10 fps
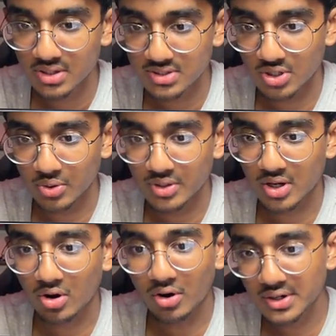So the
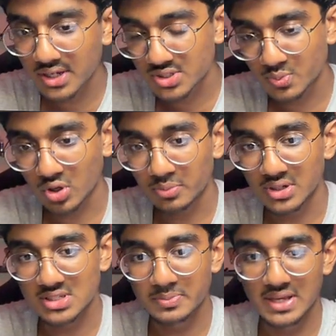context prompt
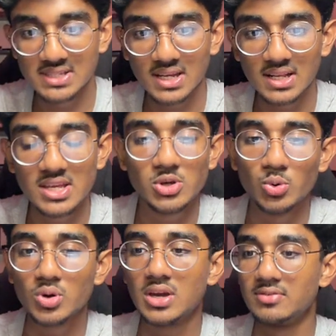is basically
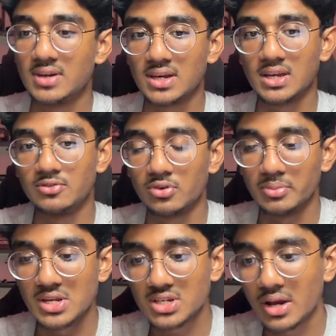you giving
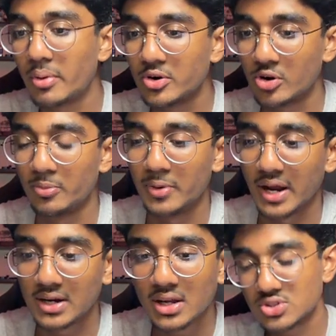information about your brand.